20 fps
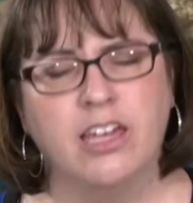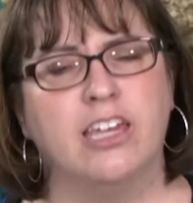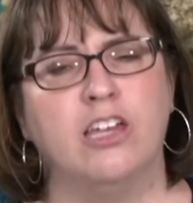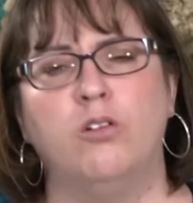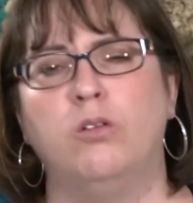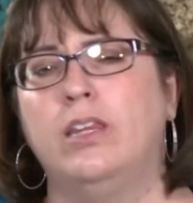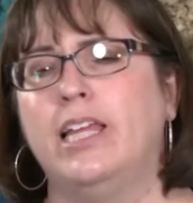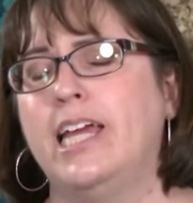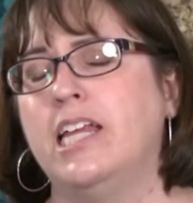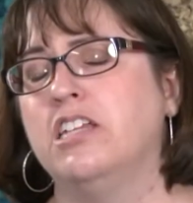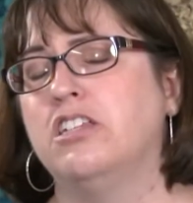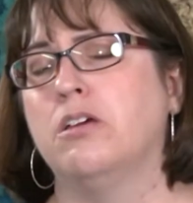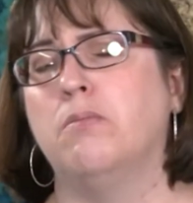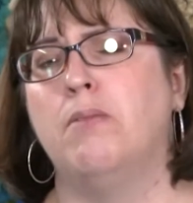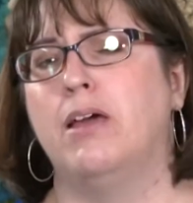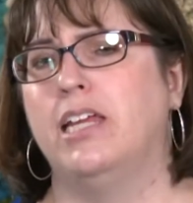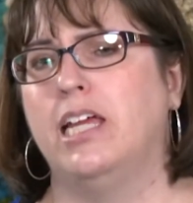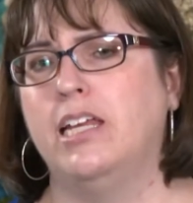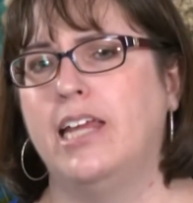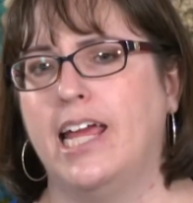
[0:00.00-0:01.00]
You lend to
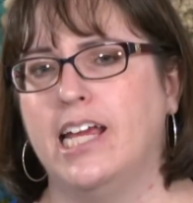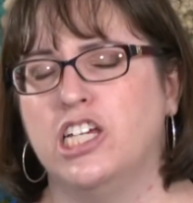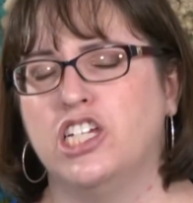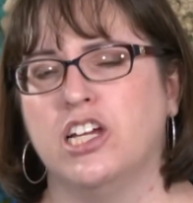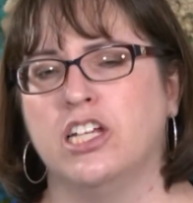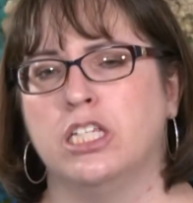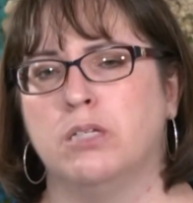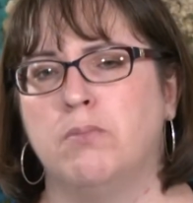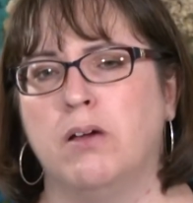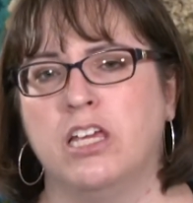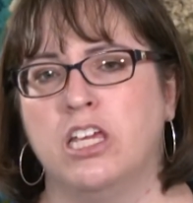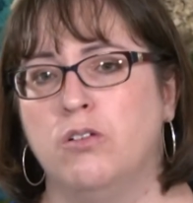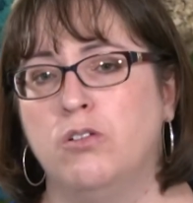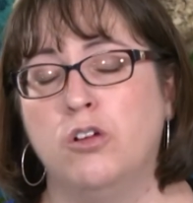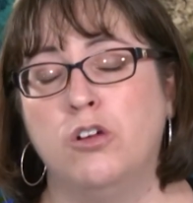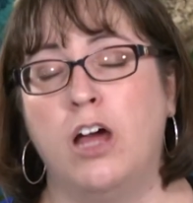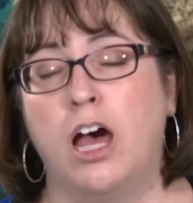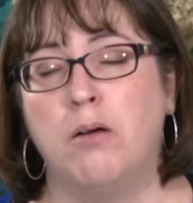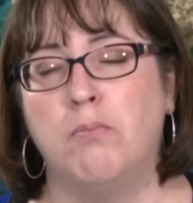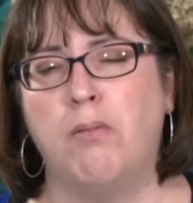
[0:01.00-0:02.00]
many nations, but you
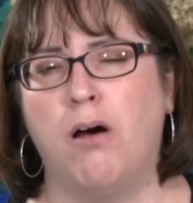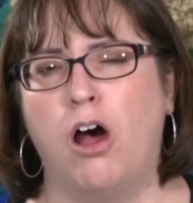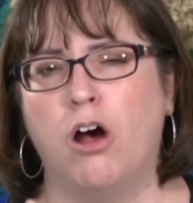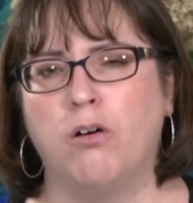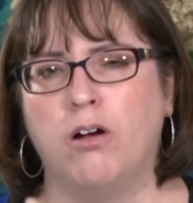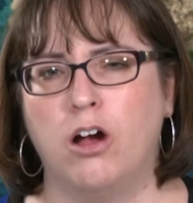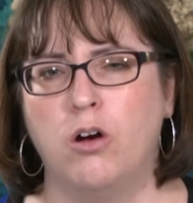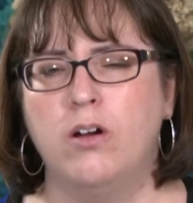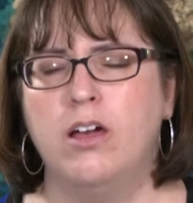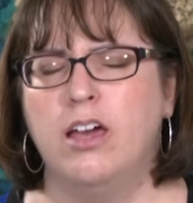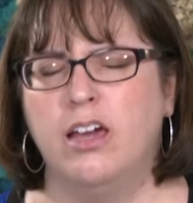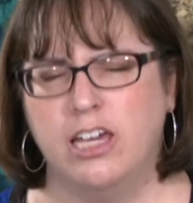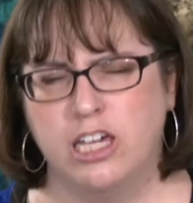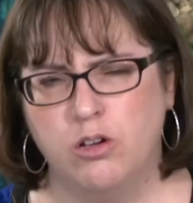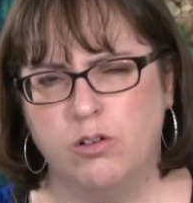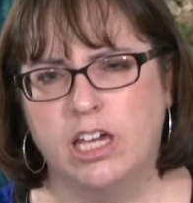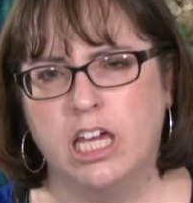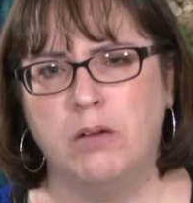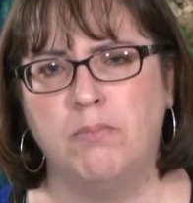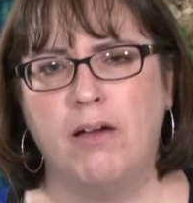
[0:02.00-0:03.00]
do not borrow.
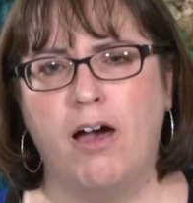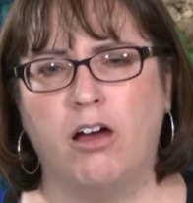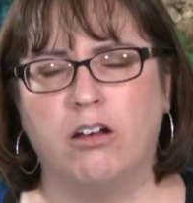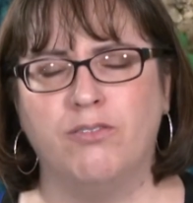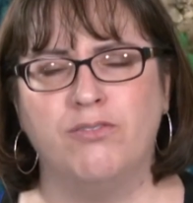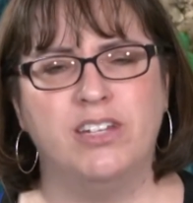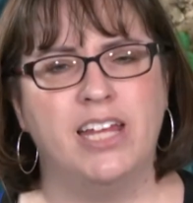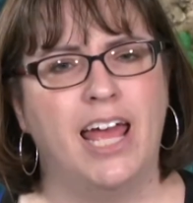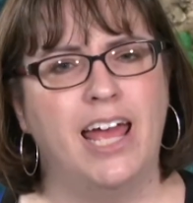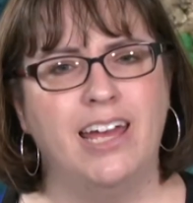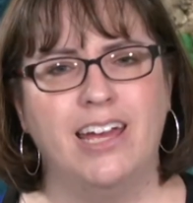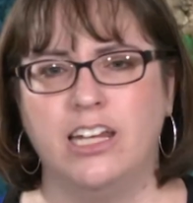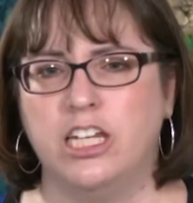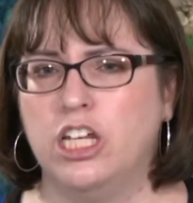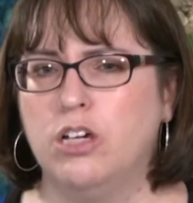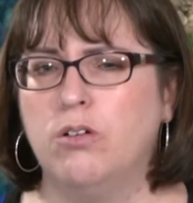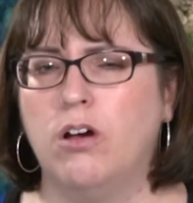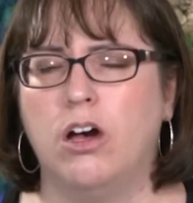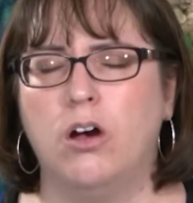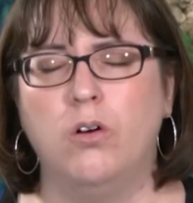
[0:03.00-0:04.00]
You keep out of debt, and
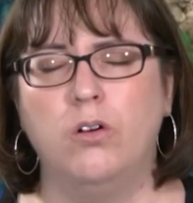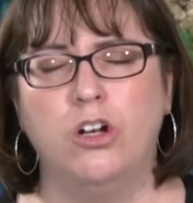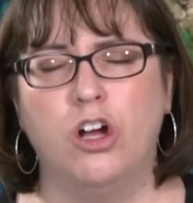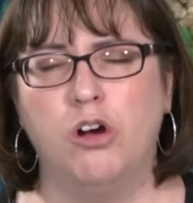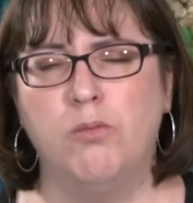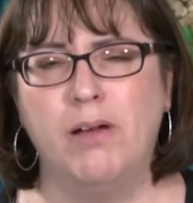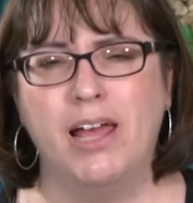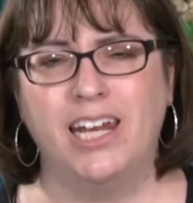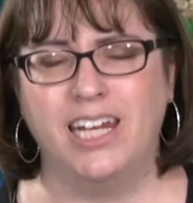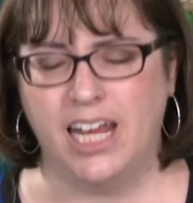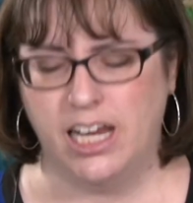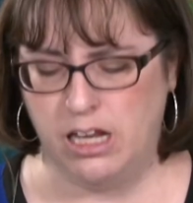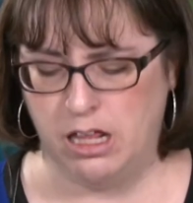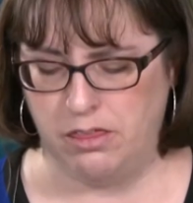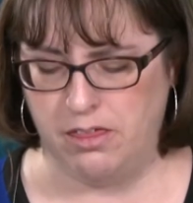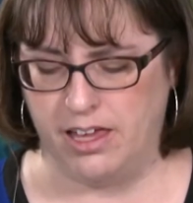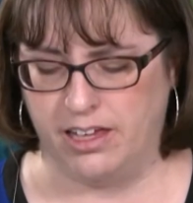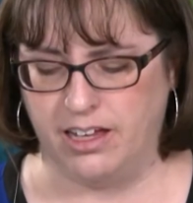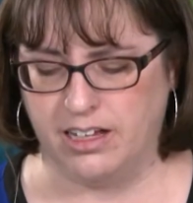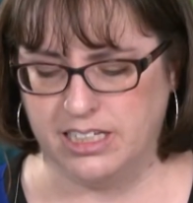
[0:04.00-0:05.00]
you owe no man
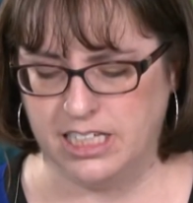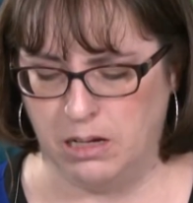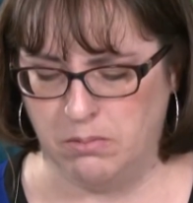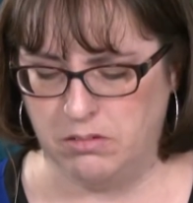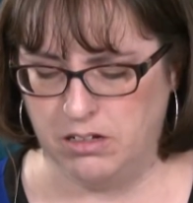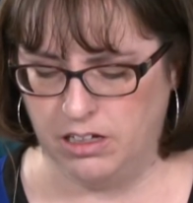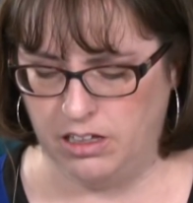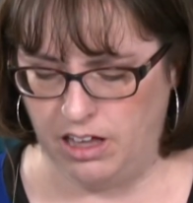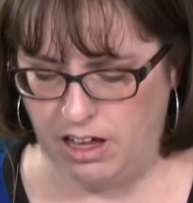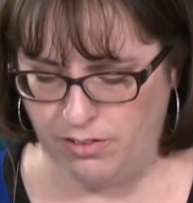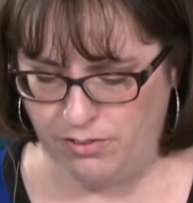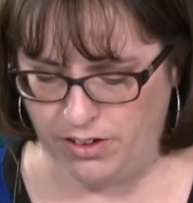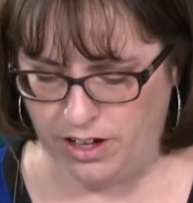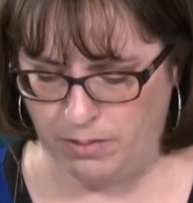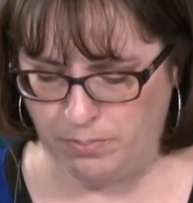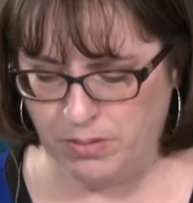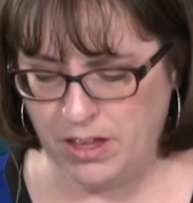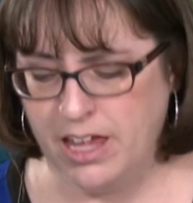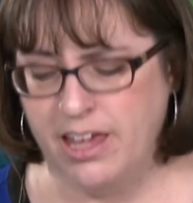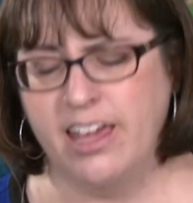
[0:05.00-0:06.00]
anything except to love
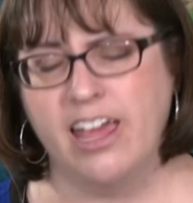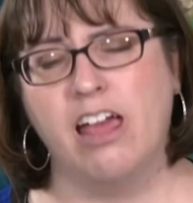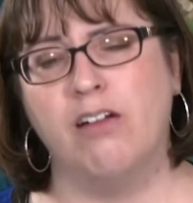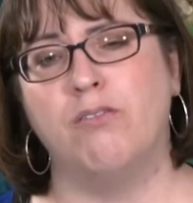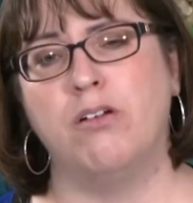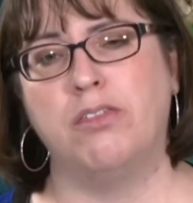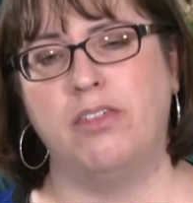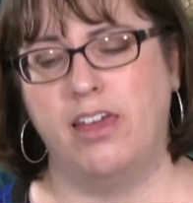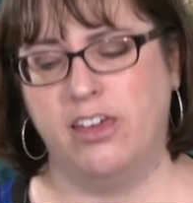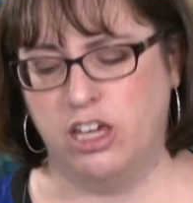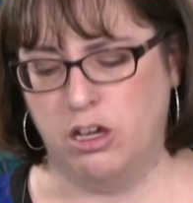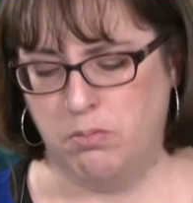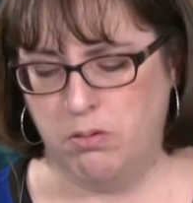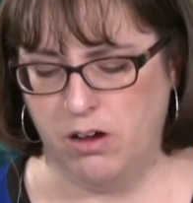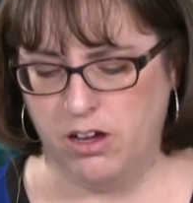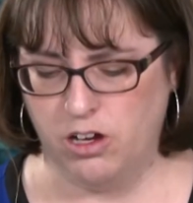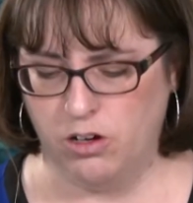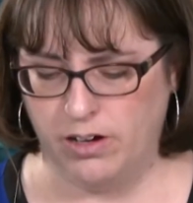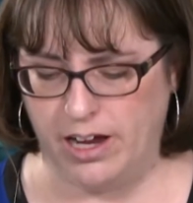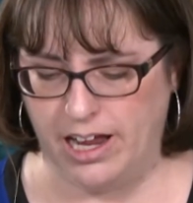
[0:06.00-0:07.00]
him. Everything you
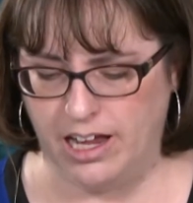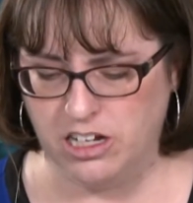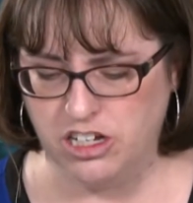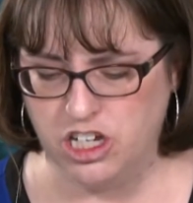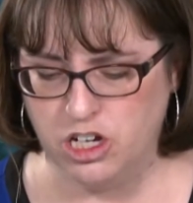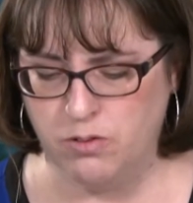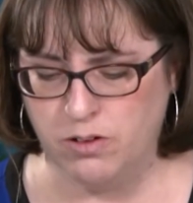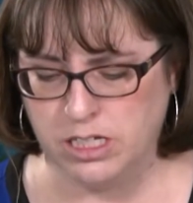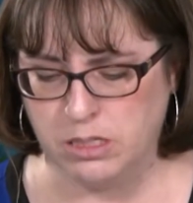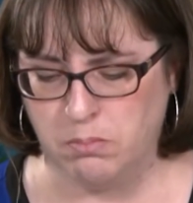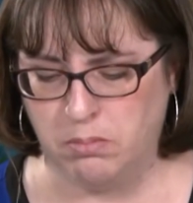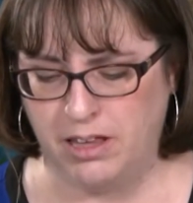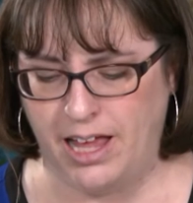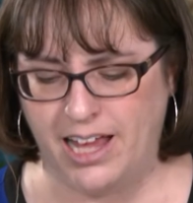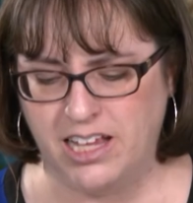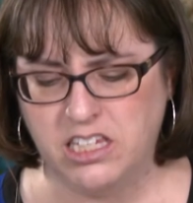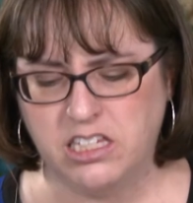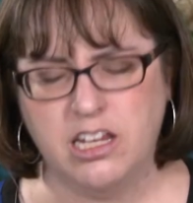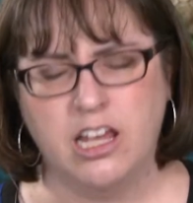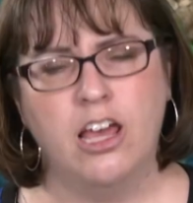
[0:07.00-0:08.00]
put your hand to is
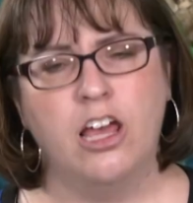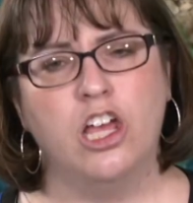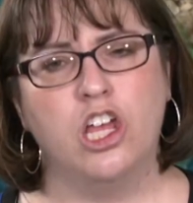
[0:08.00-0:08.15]
blessed.